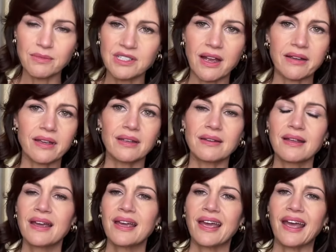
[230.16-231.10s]
came second.
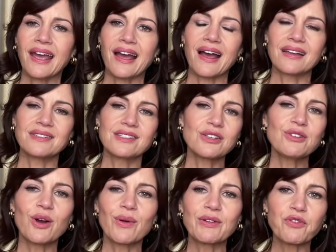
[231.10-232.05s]
And,
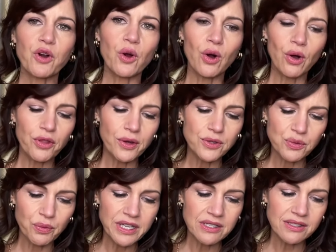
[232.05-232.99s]
you know, and for all
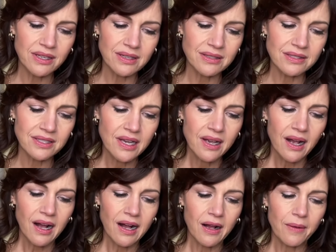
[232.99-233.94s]
those reasons,
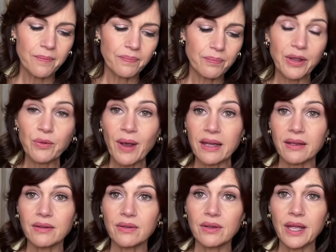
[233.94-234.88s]
um, by the
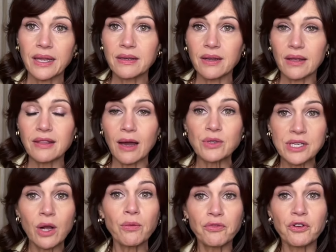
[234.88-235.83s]
way, and that was
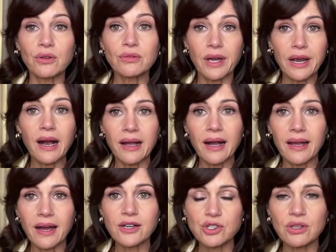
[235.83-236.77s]
helpful. I, I
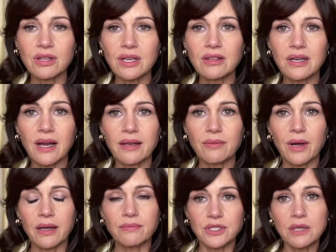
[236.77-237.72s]
actually think that I,
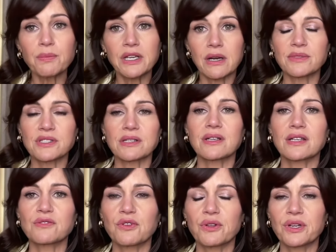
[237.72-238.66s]
I did become
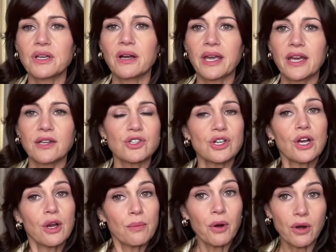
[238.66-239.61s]
successful at a young age,
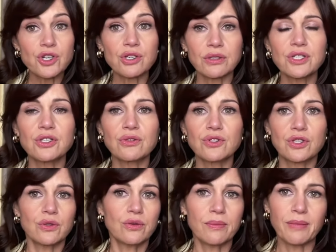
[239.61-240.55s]
partially due
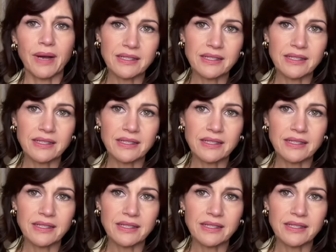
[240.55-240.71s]
to